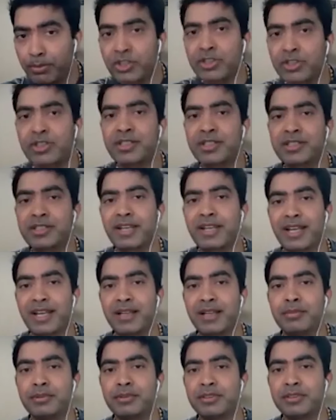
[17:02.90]
to bridge this
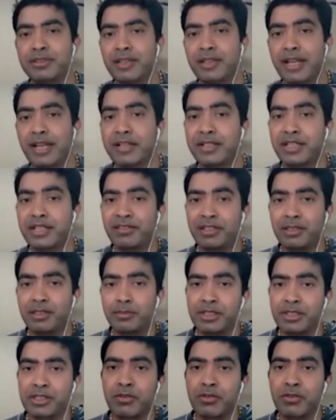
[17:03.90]
gap and
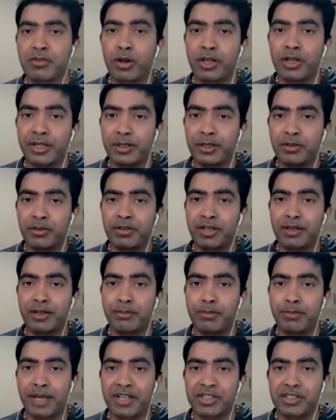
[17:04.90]
develop this quality of
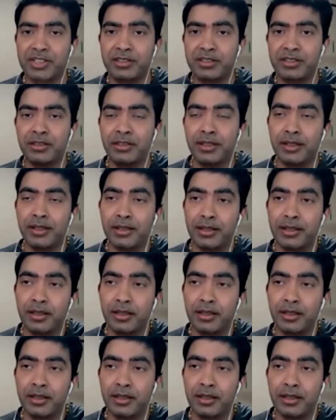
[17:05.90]
compassion